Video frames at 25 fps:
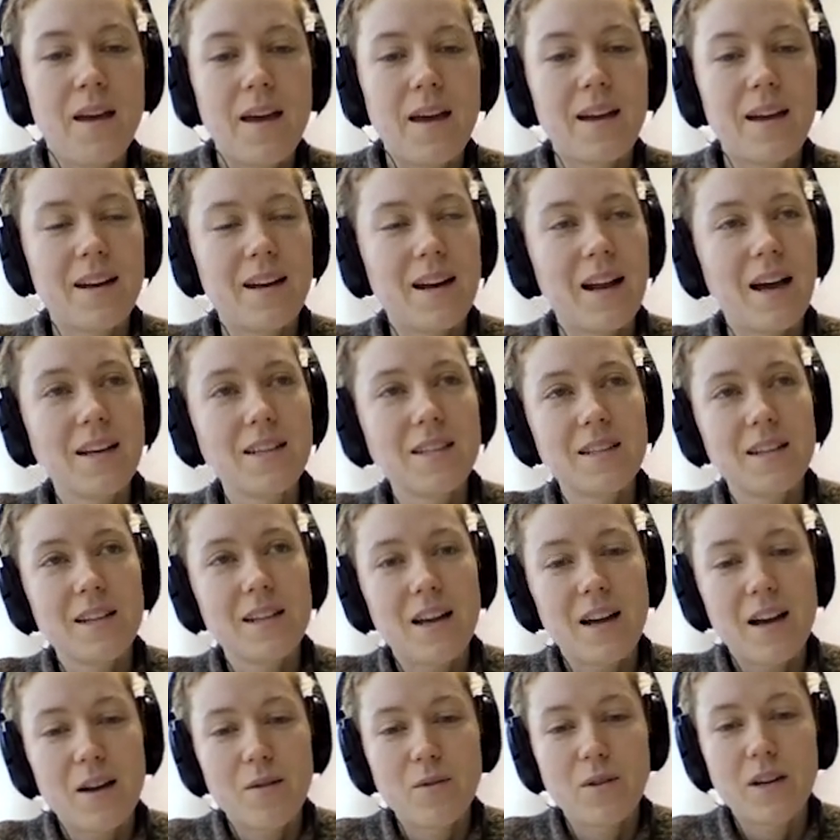And
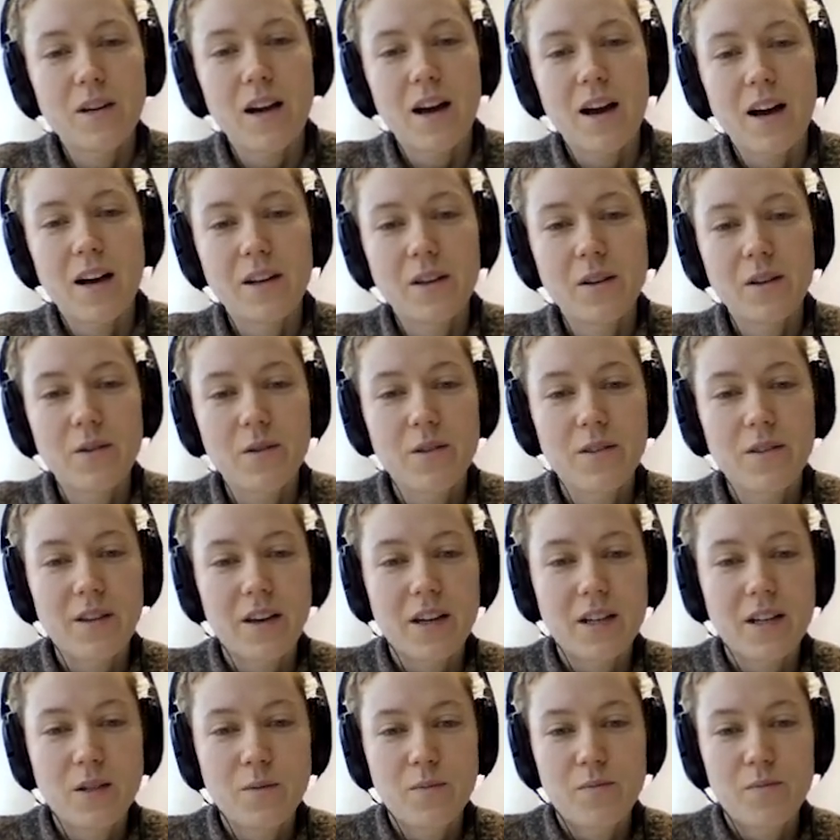lastly, I would argue
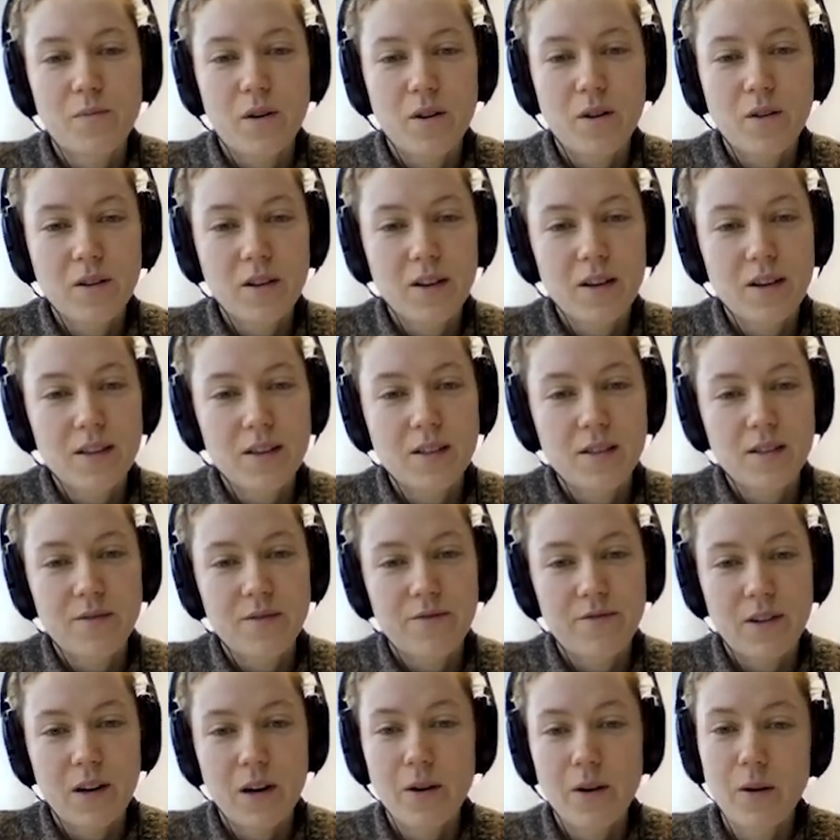that brokers
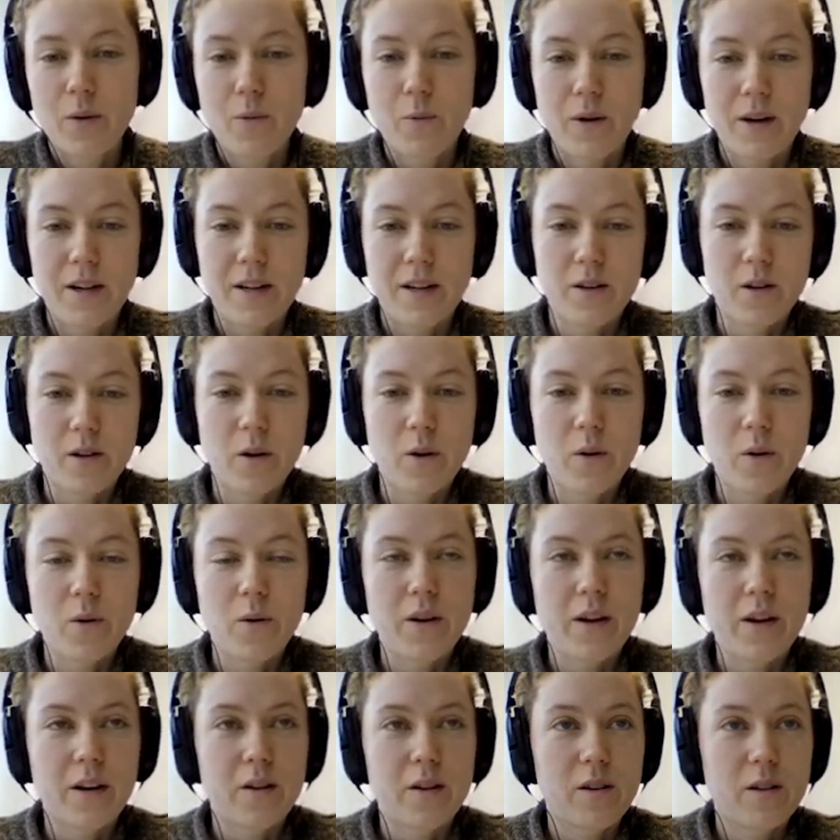very well know
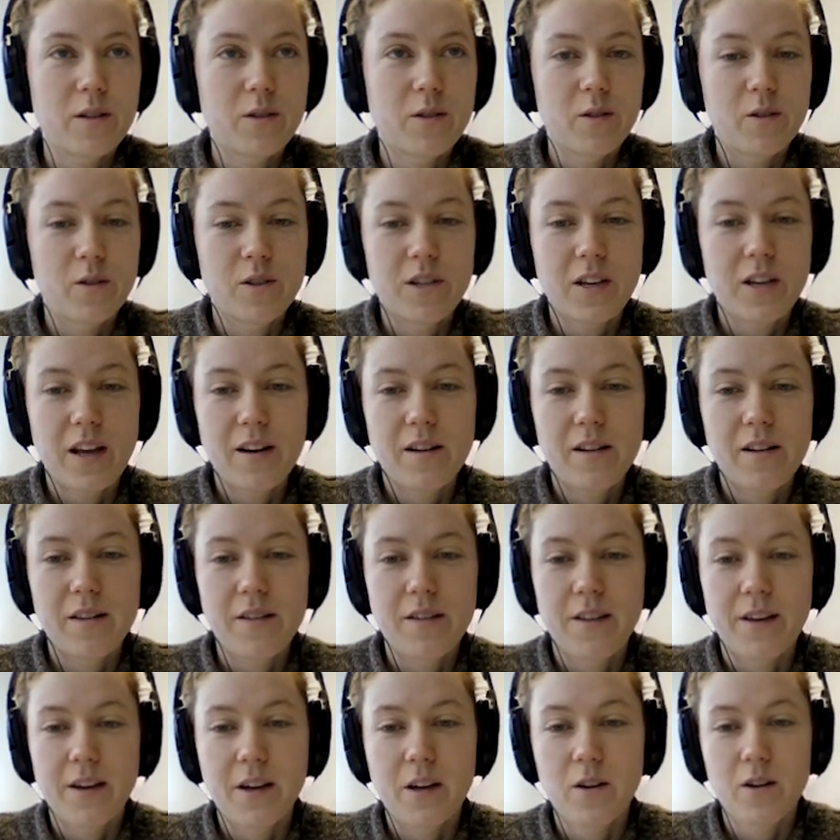and also
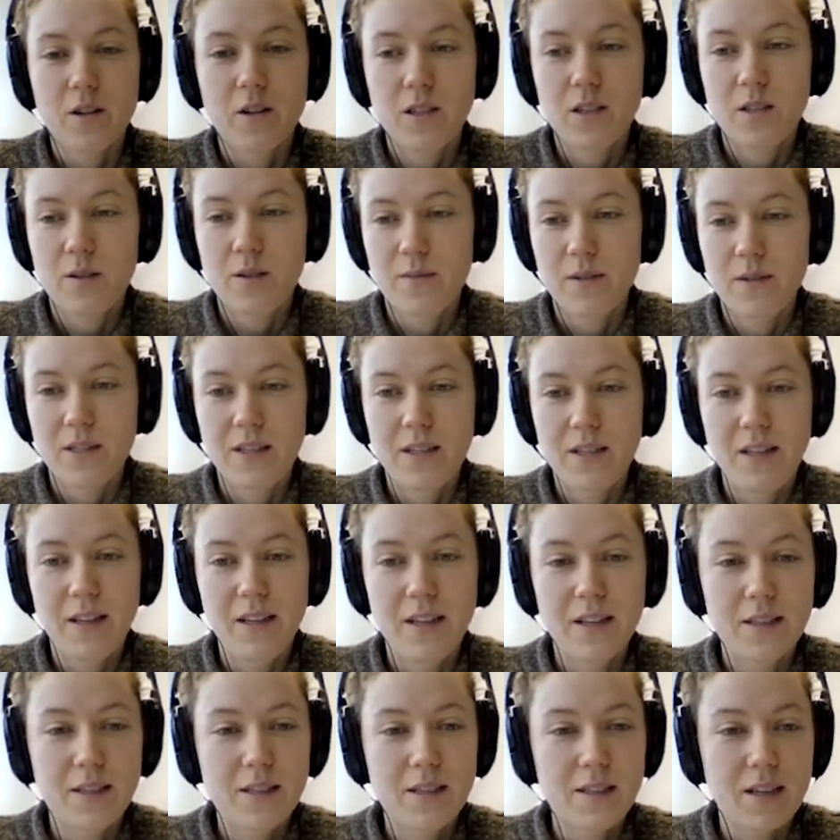channel their customers'
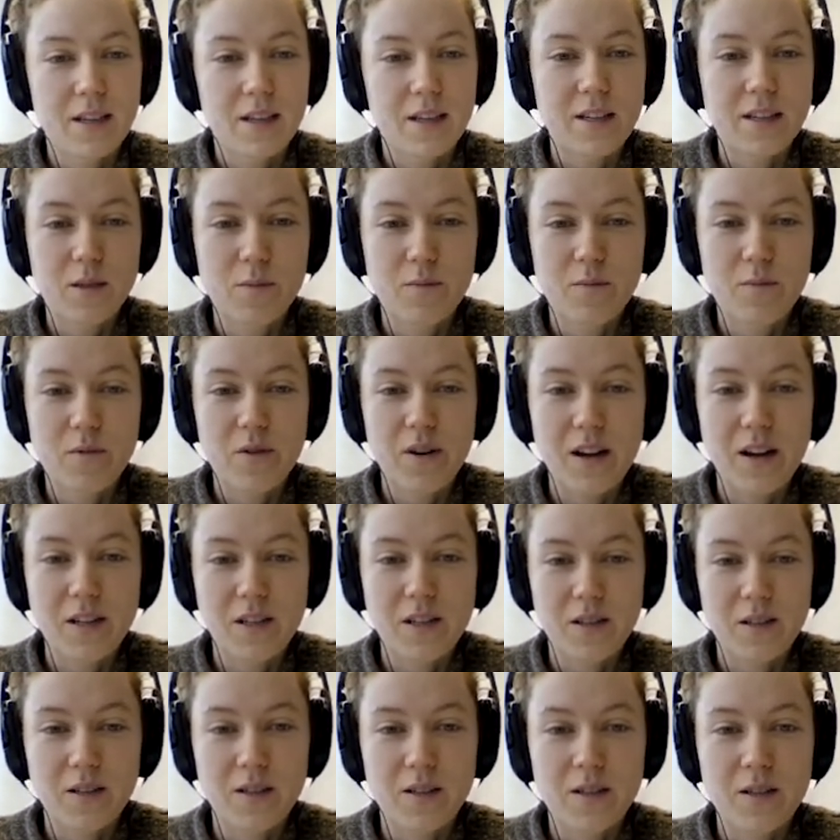needs and
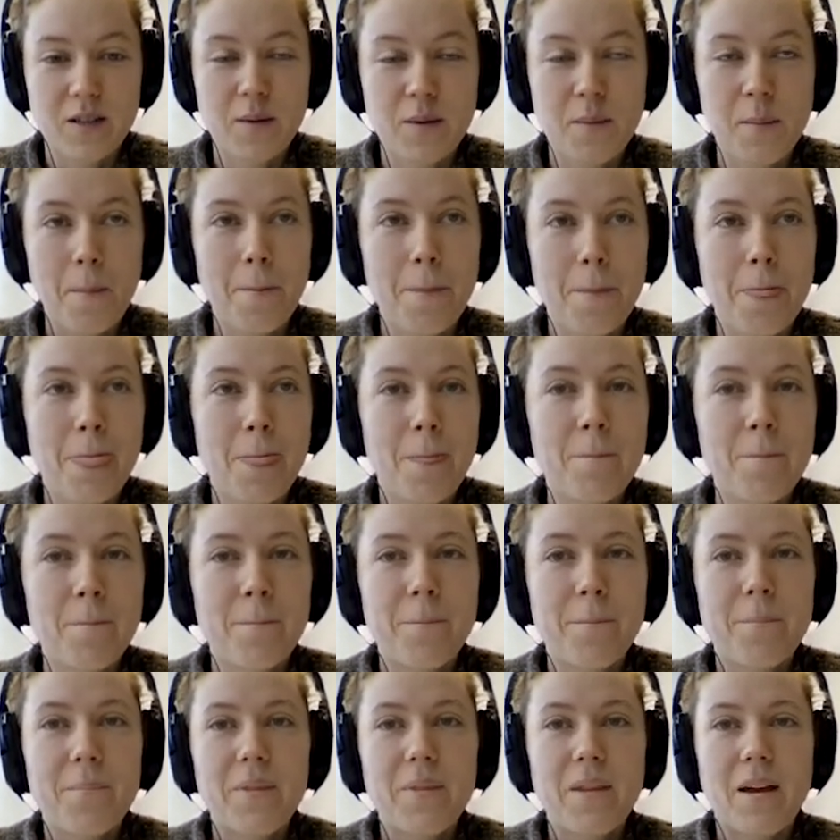aspirations.
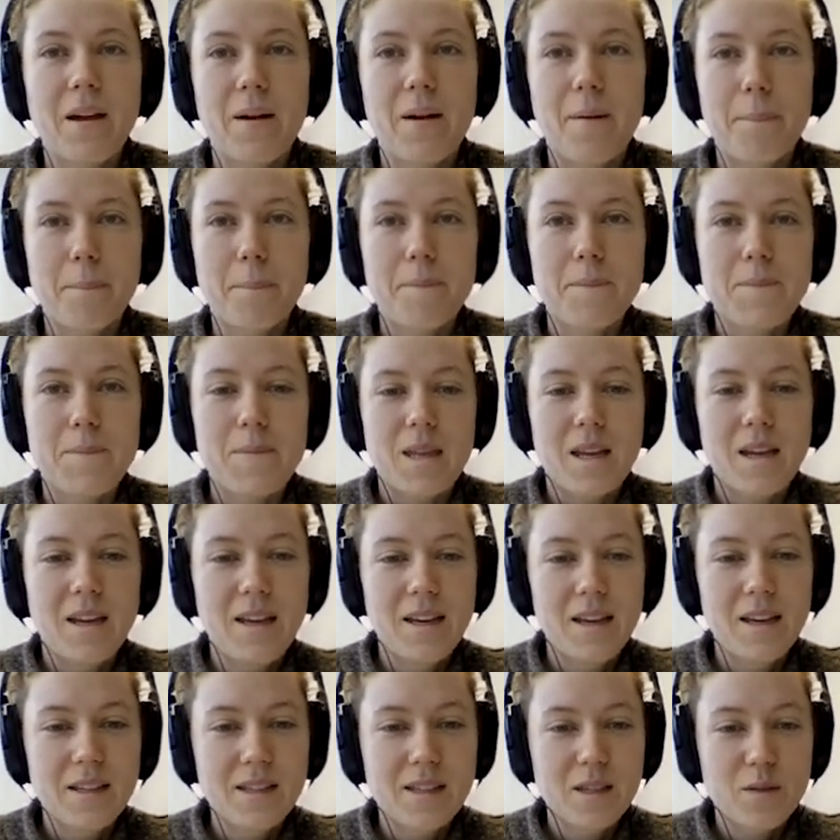
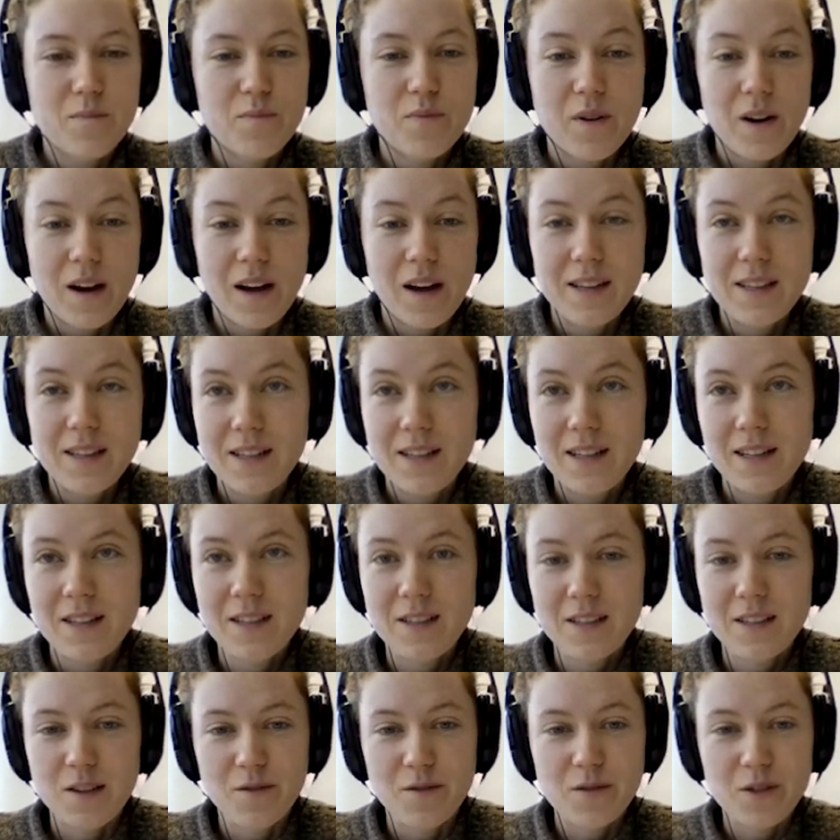Here's a price
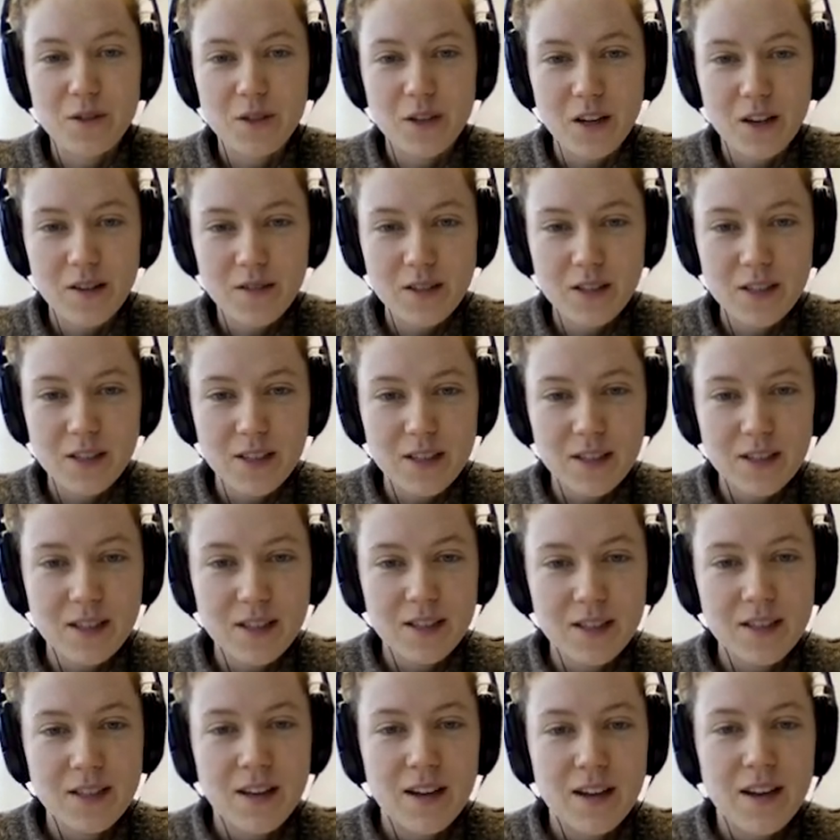list of
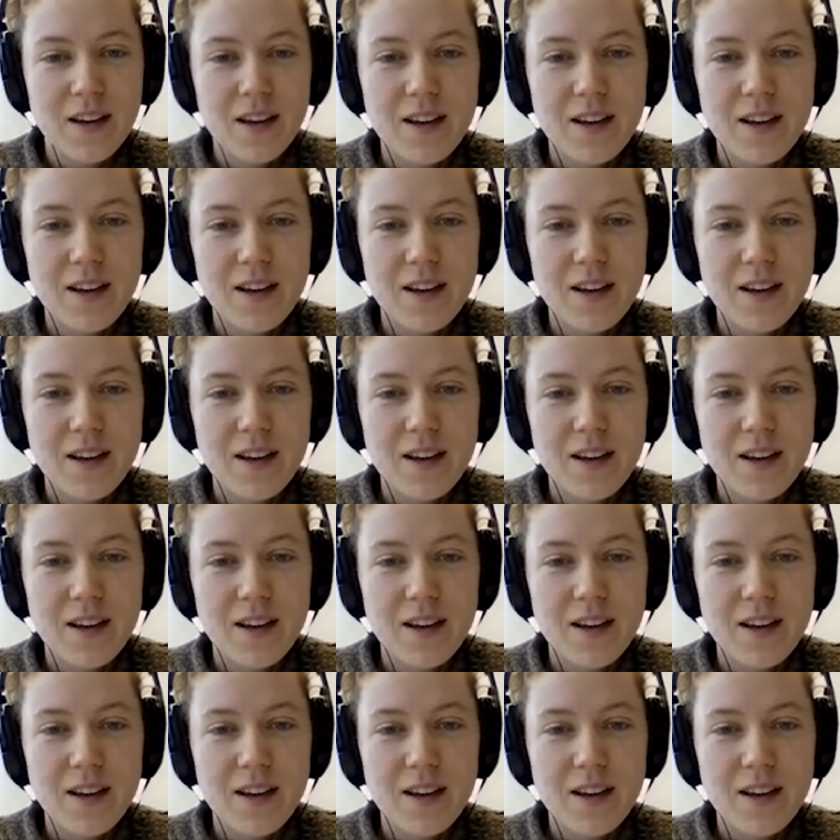services.